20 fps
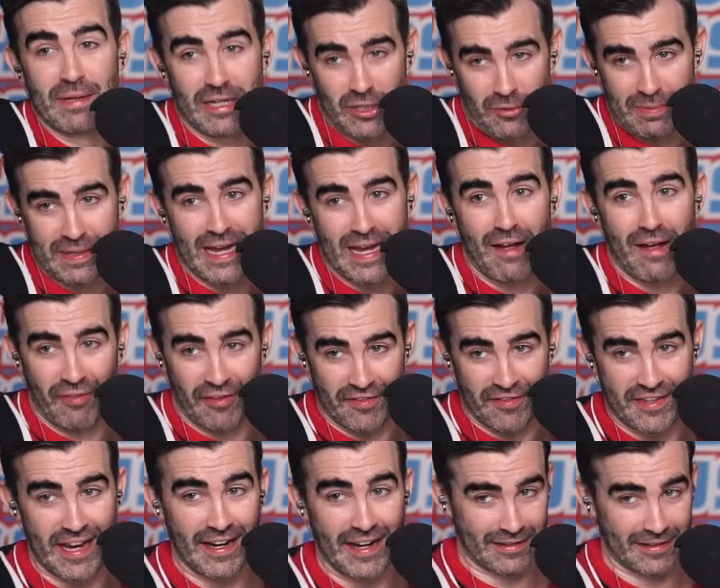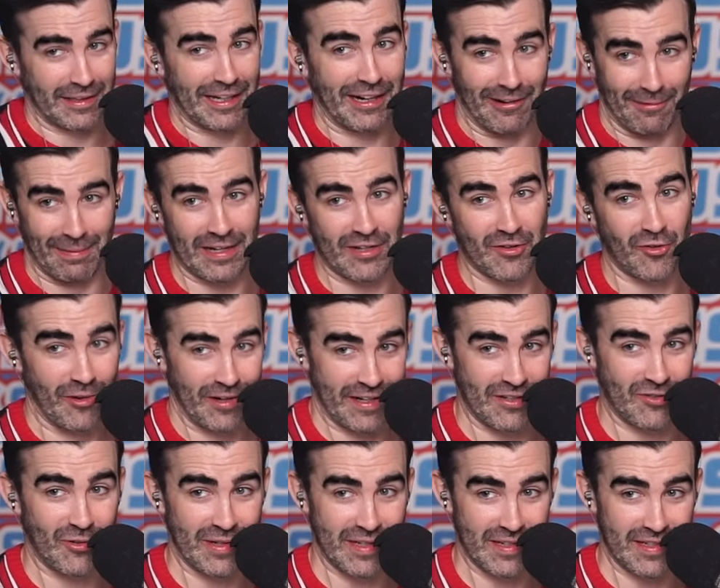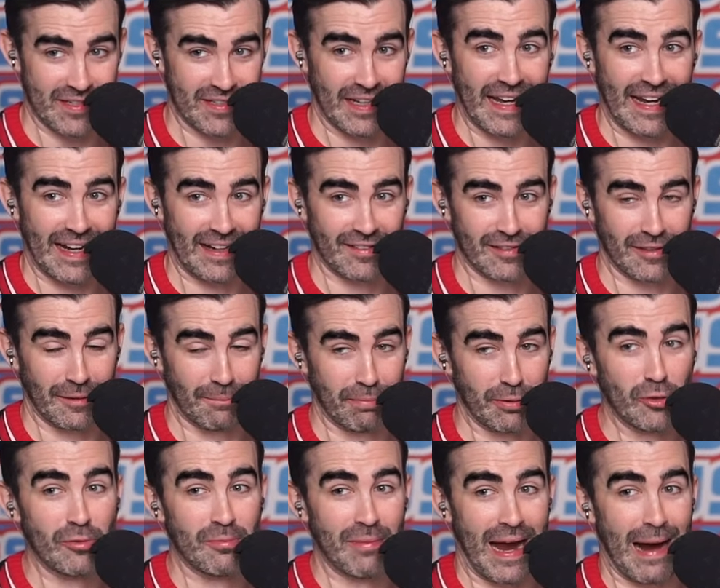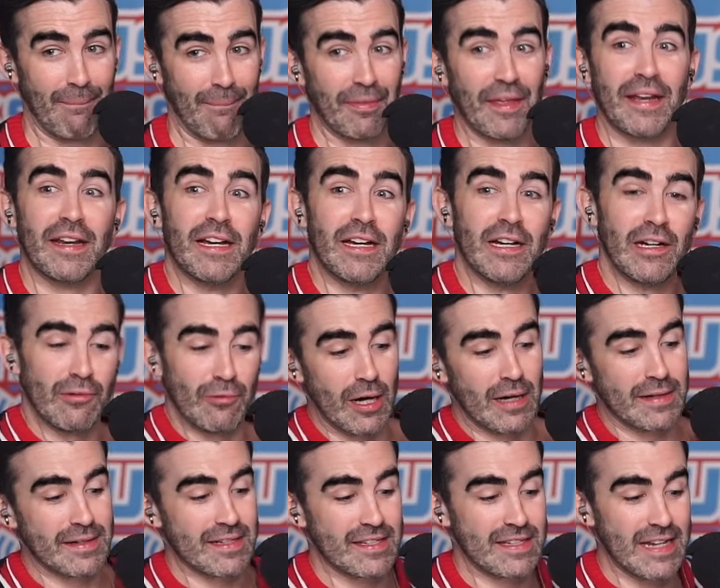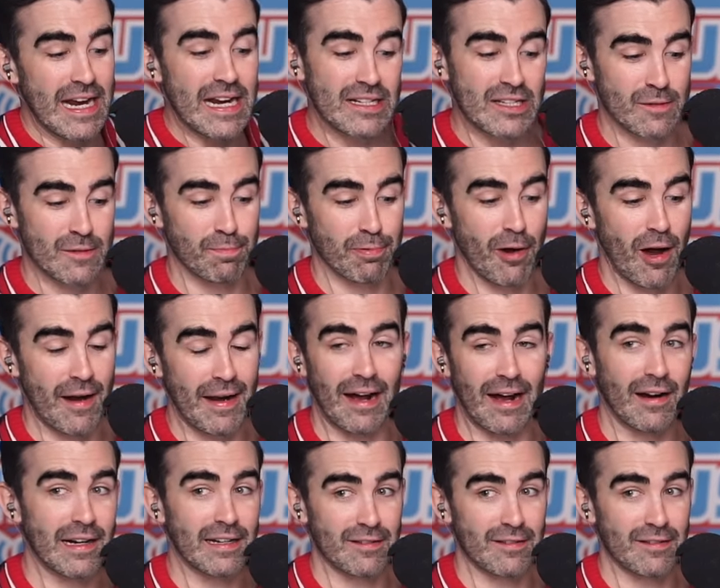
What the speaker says: It'll be out to Santa Clara by 2026. The poo map that Ron DeSantis brought out.